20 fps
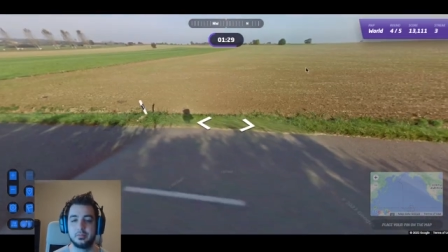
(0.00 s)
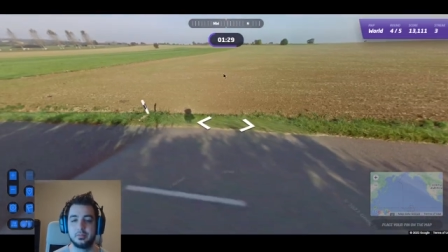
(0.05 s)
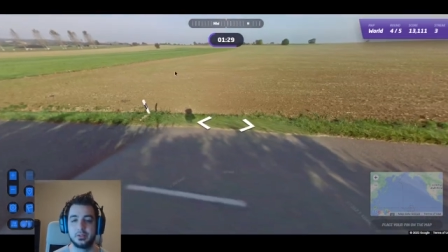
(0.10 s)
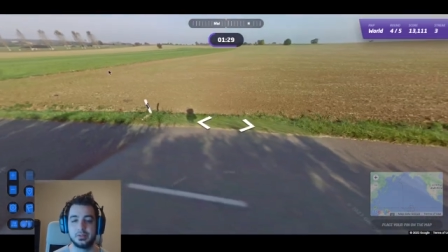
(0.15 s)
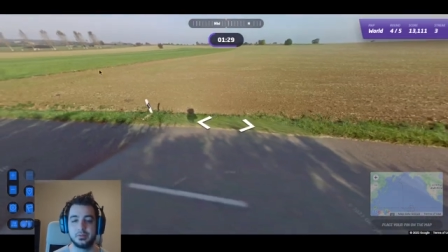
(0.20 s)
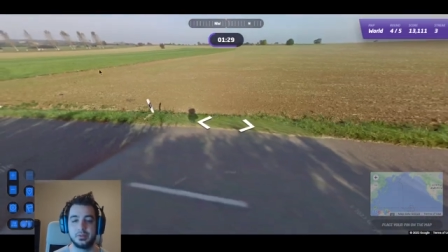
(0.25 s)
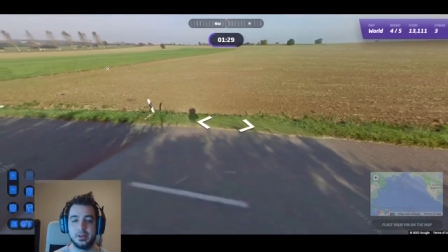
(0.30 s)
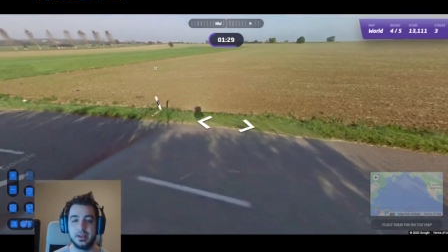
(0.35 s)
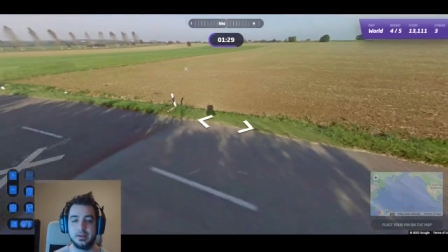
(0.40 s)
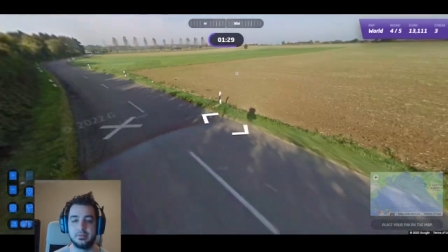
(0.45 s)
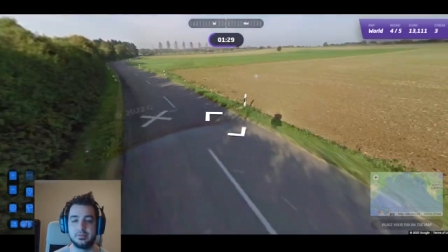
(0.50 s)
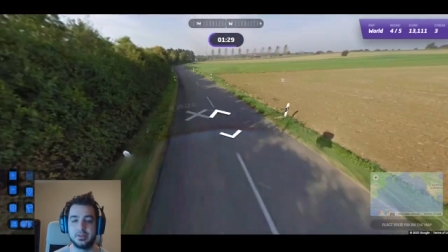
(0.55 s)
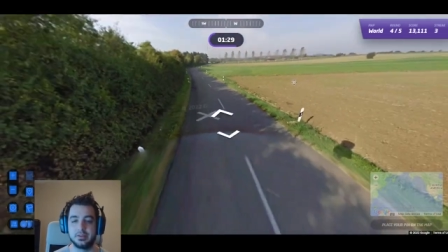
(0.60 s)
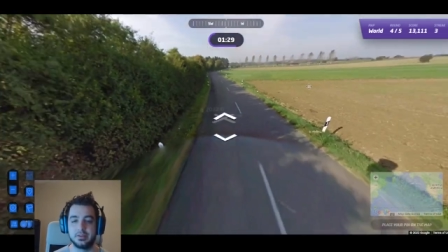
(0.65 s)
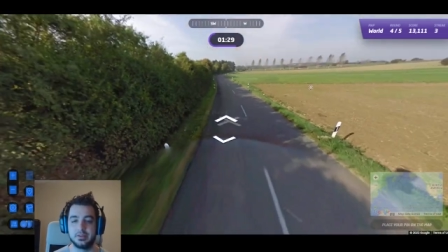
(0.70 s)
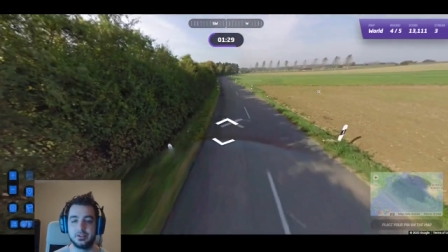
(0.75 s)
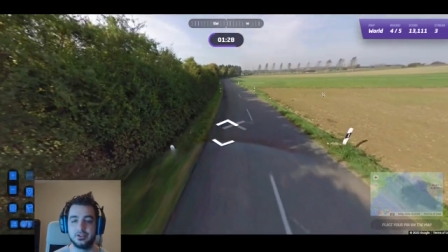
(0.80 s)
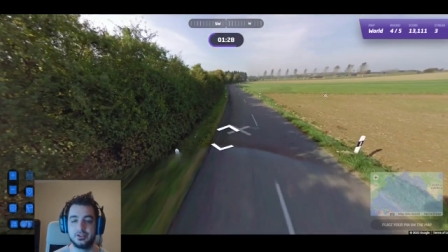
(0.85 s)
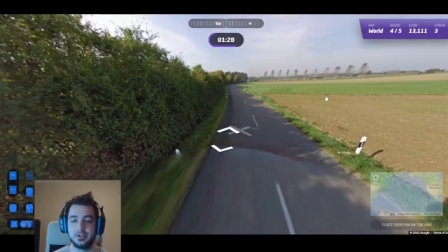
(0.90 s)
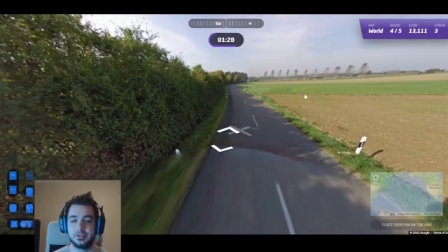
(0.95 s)
Plus we have
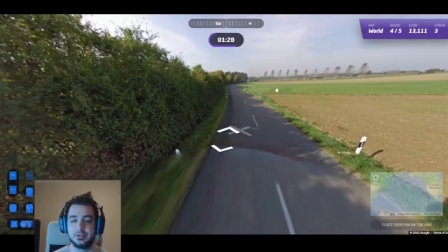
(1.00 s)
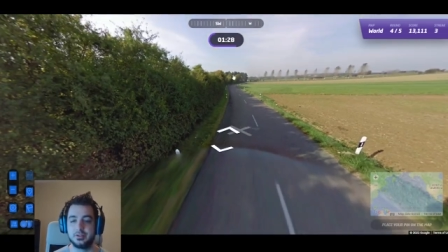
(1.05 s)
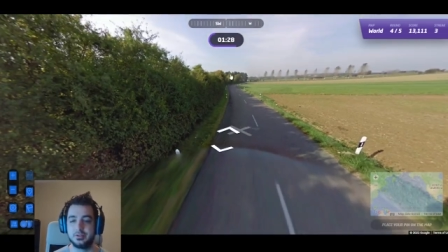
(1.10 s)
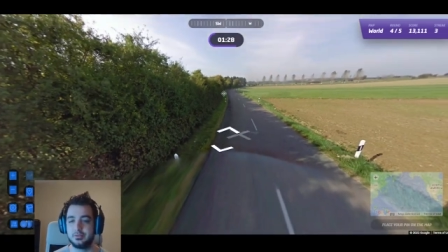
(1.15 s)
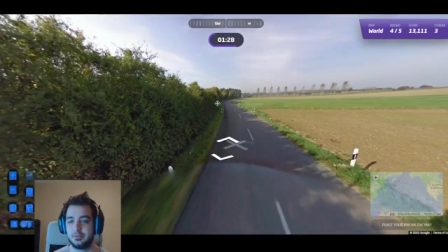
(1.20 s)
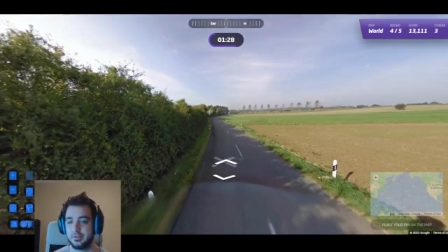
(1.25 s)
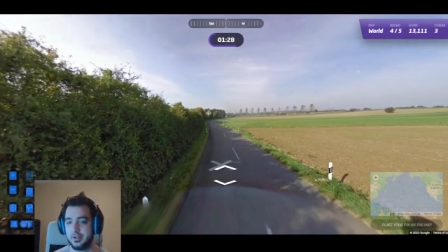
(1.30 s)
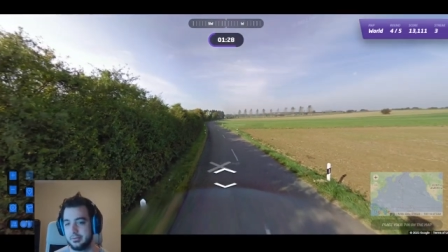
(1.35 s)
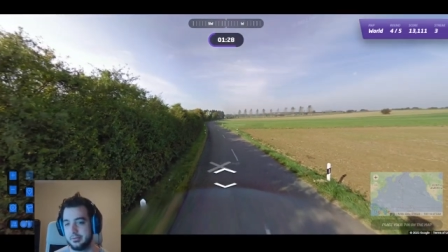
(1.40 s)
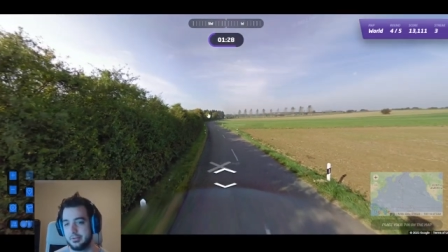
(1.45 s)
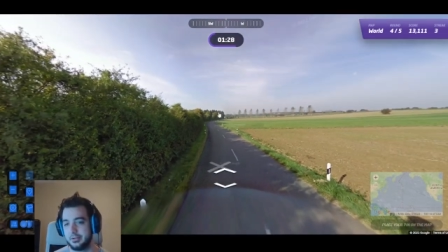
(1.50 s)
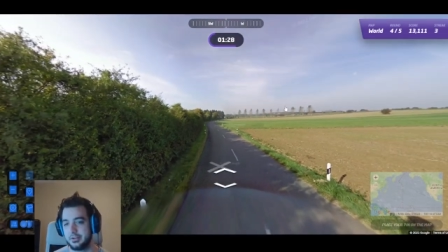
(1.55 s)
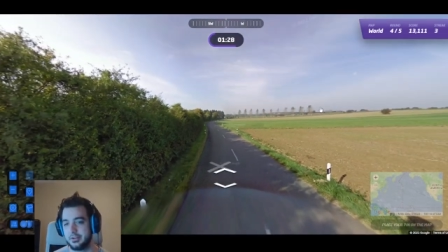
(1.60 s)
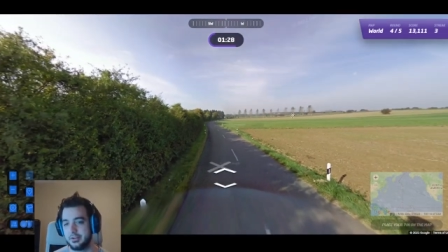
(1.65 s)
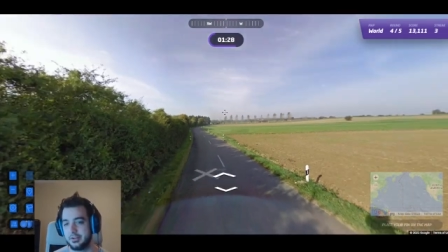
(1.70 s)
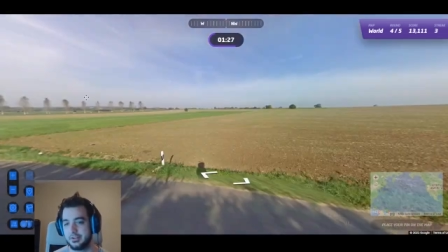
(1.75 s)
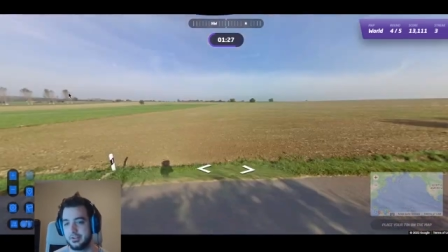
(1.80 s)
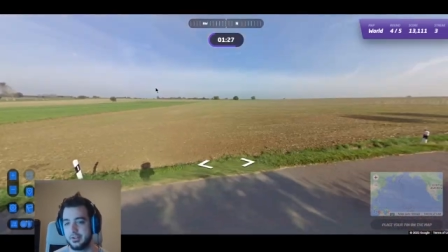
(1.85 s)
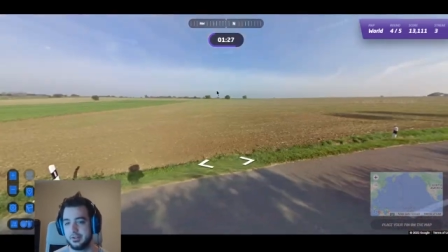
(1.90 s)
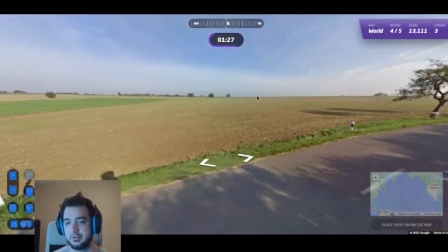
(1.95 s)
this Gen 2
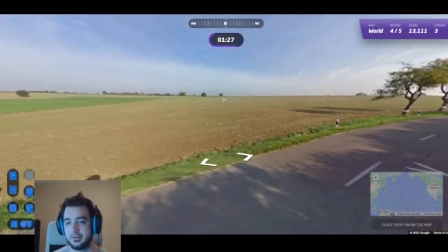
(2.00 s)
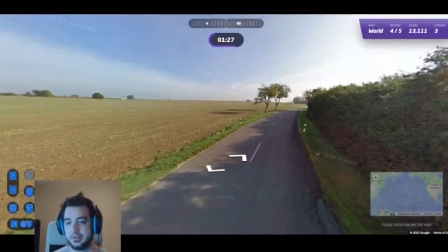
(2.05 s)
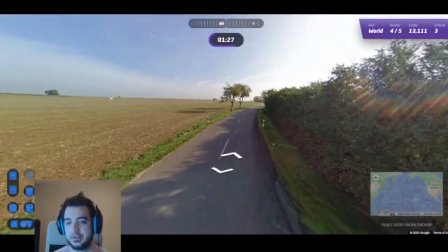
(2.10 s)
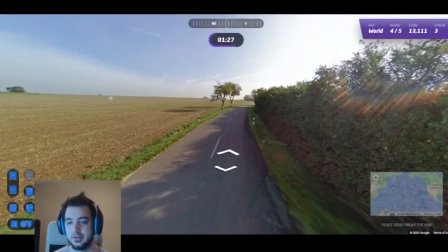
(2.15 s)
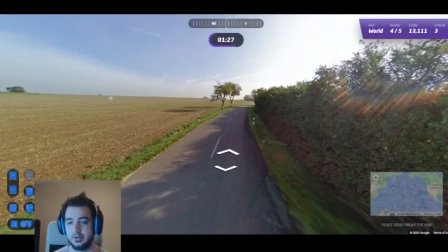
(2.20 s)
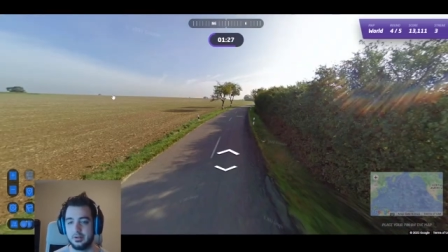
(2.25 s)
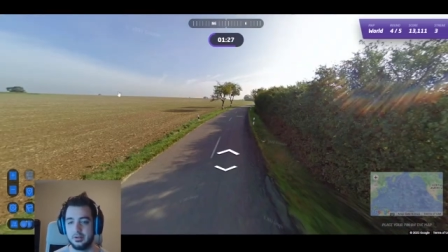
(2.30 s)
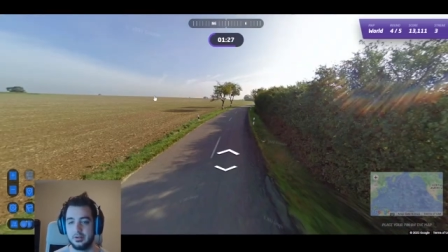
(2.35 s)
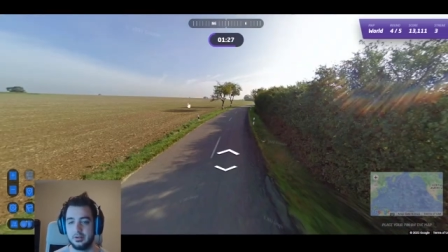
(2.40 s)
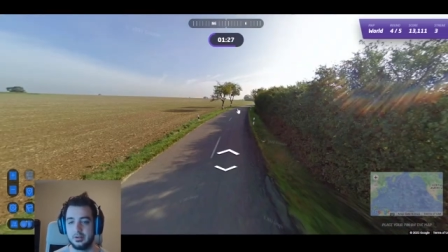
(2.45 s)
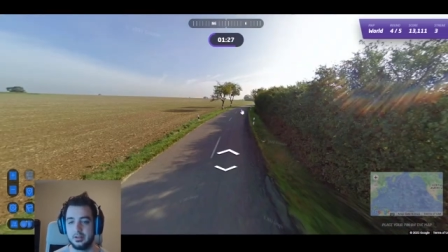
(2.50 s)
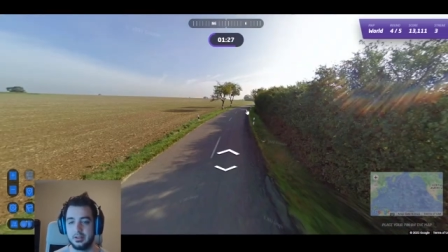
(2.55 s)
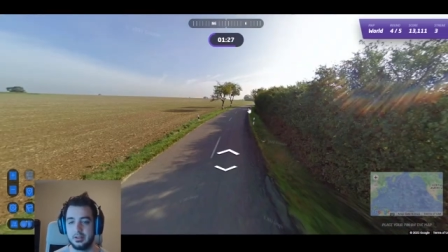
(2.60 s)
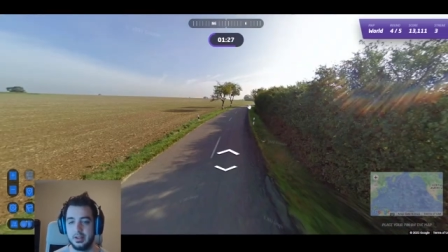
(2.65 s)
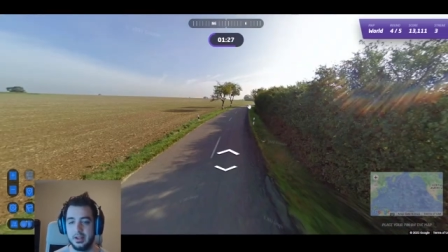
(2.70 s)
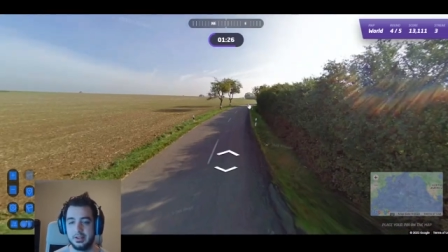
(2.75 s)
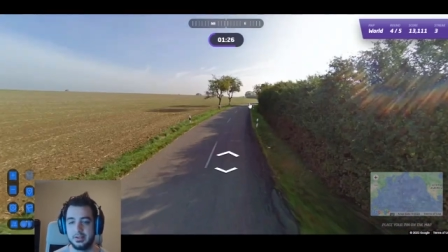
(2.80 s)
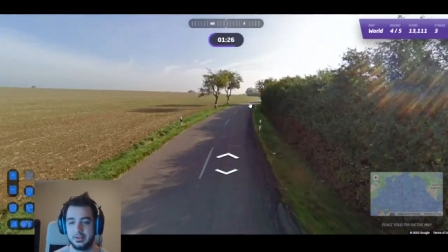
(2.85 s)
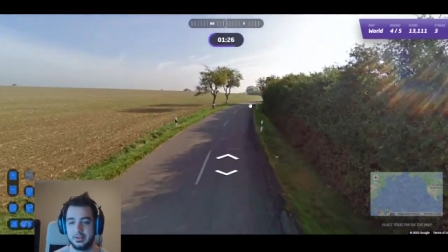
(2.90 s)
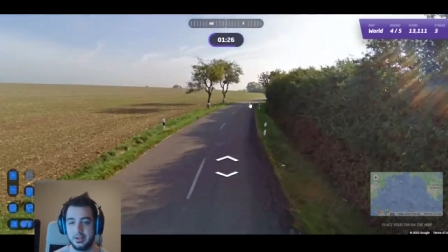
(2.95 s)
coverage, so this all
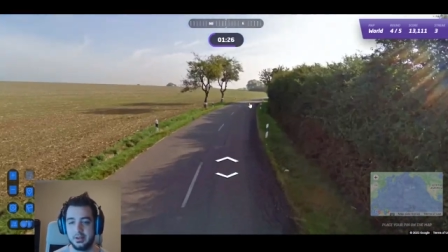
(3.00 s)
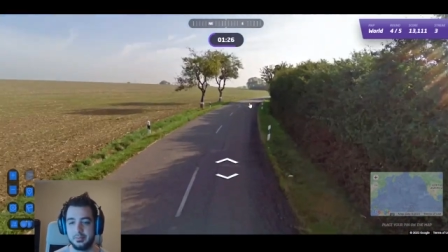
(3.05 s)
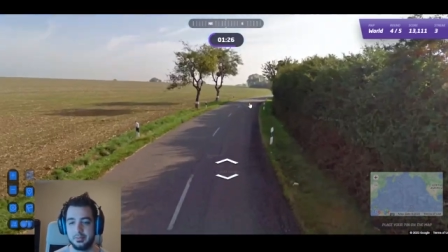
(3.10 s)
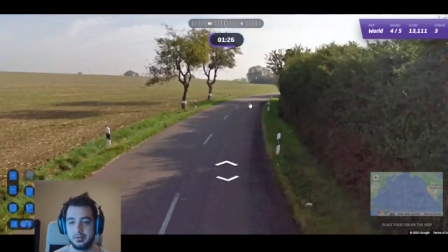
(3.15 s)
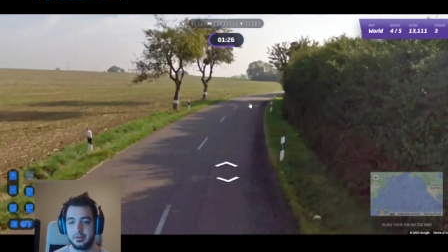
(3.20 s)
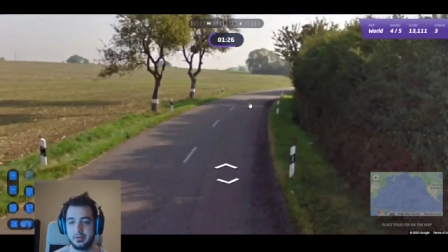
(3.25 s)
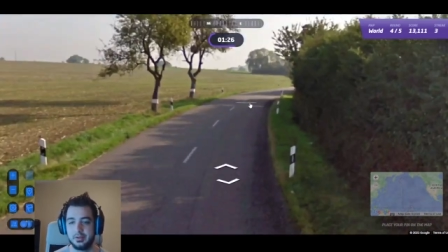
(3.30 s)
lines up